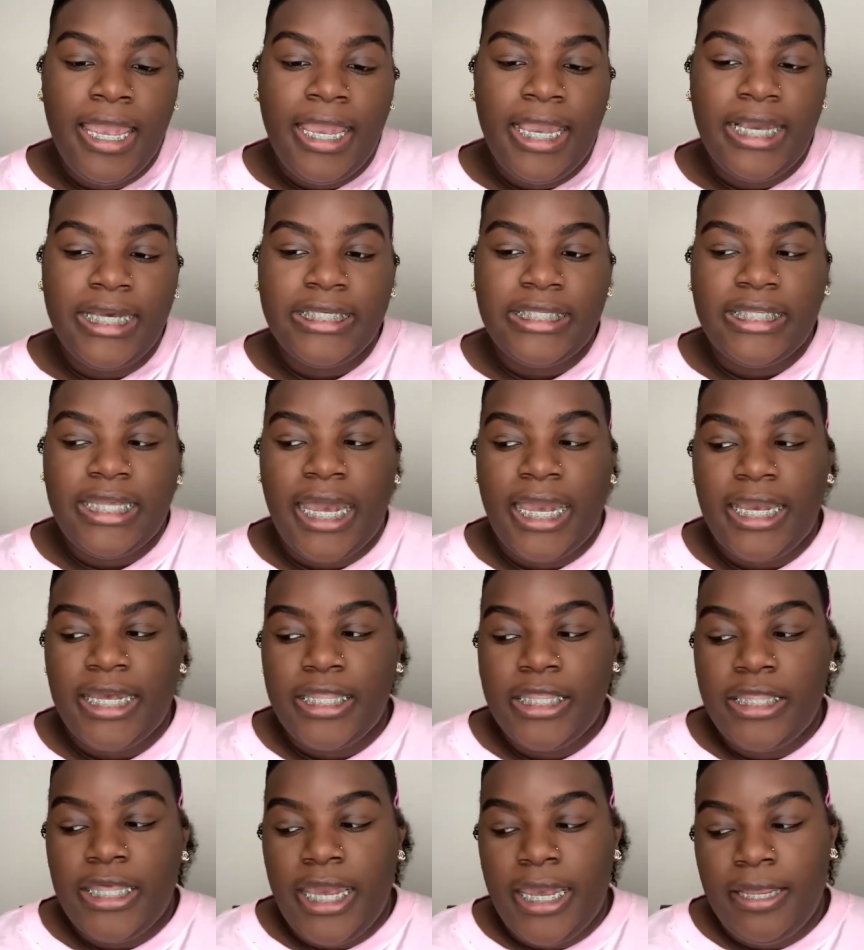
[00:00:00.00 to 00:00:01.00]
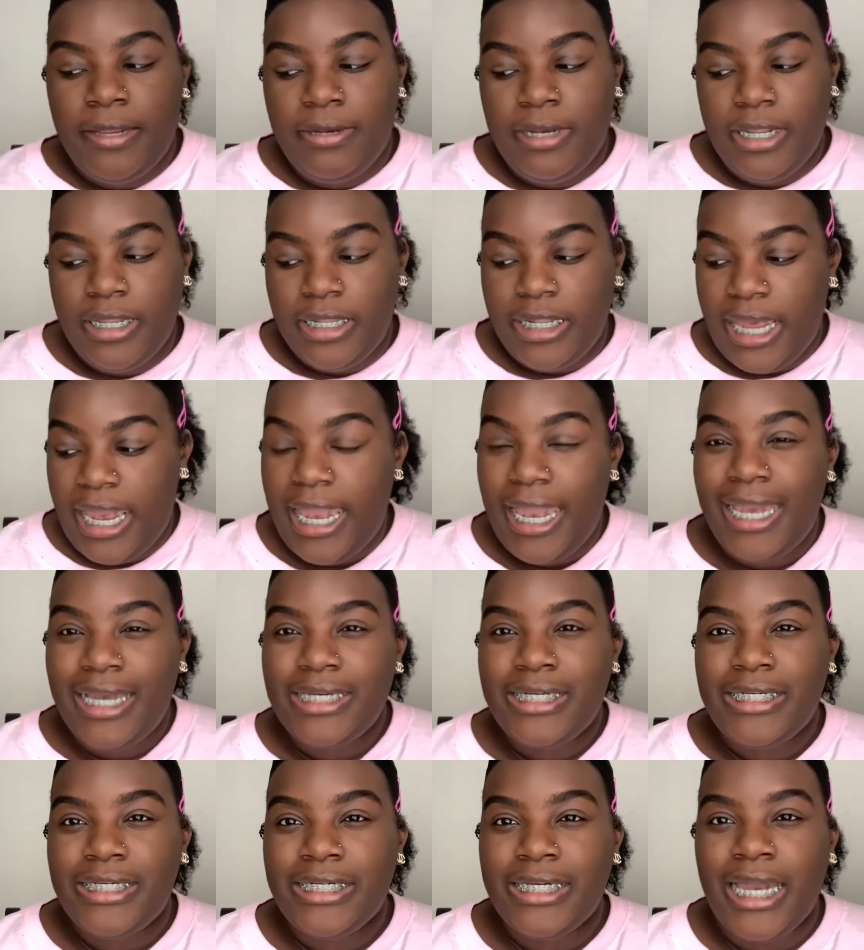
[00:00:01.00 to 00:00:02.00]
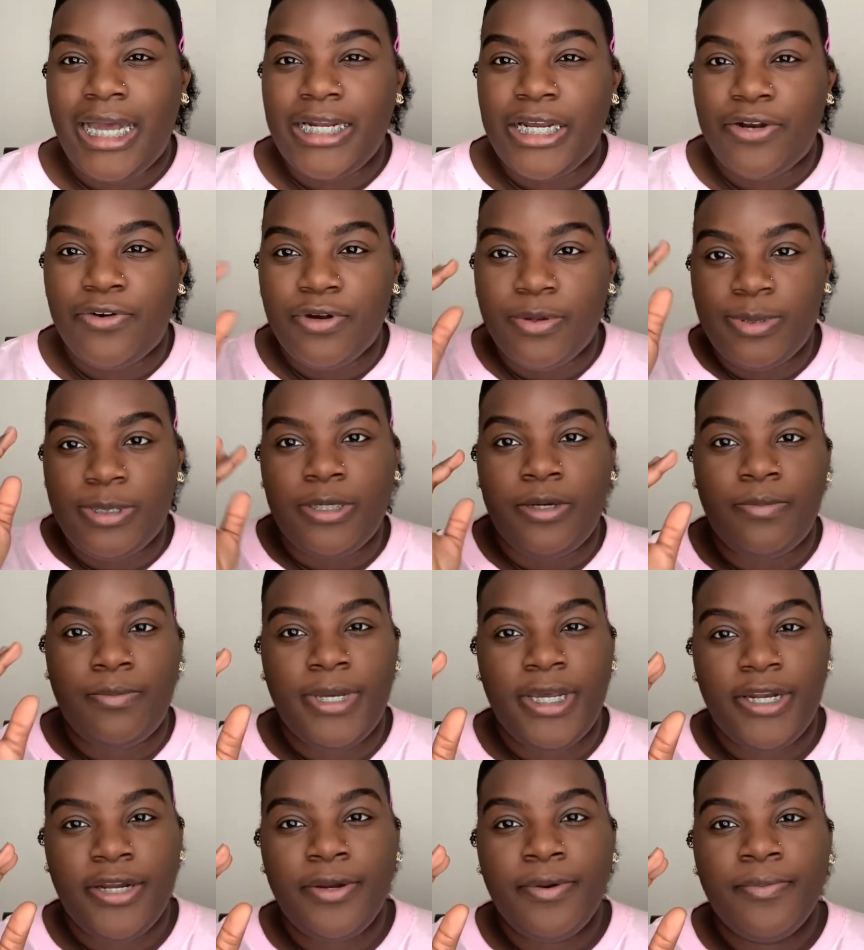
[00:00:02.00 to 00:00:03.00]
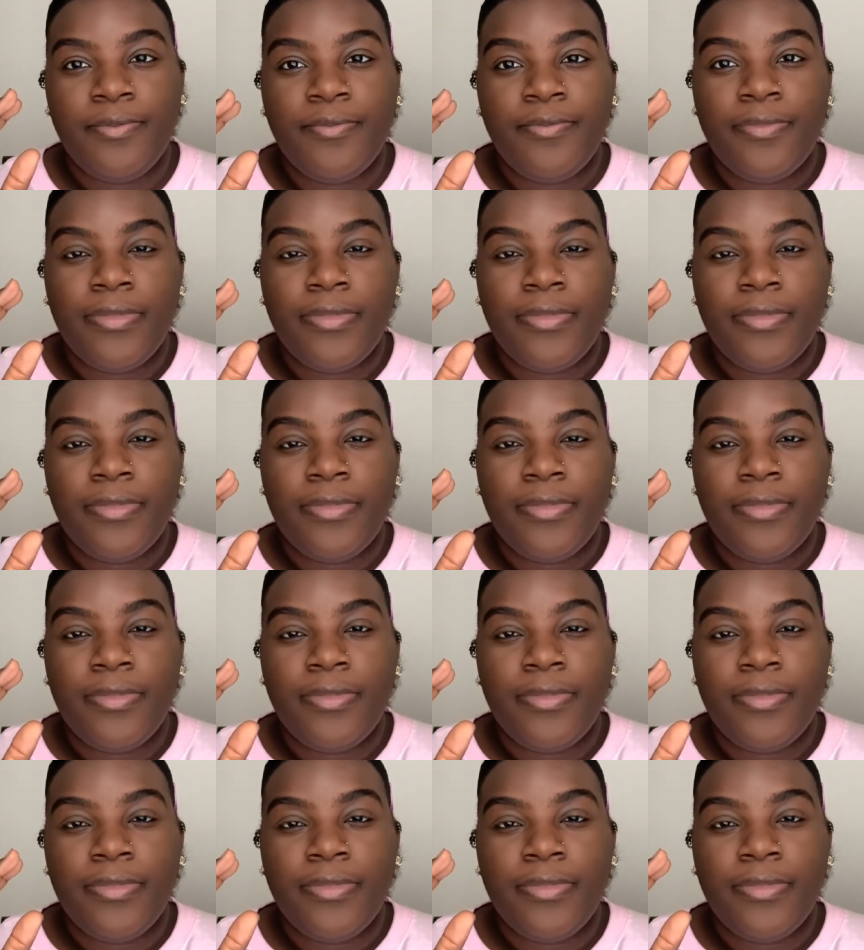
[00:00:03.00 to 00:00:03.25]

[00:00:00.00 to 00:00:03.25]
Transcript: is like that the lash kind of grips on better.